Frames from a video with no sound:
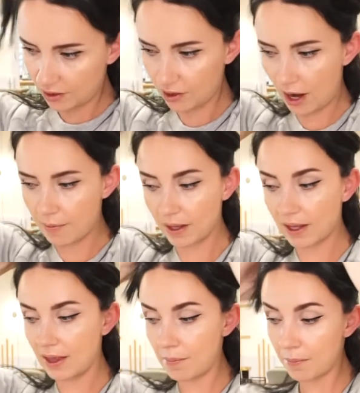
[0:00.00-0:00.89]
grab the
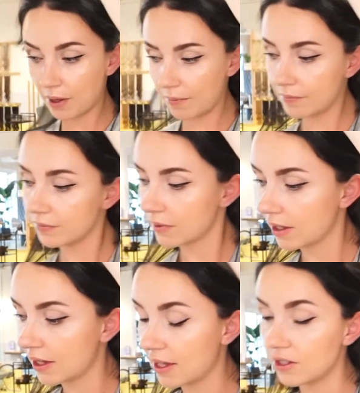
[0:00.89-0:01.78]
clip,
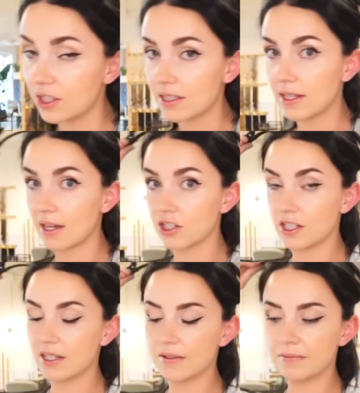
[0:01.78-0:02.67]
and just suction
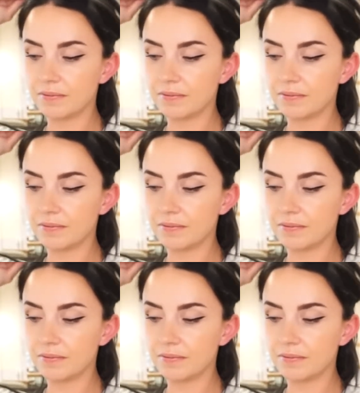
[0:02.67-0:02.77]
it.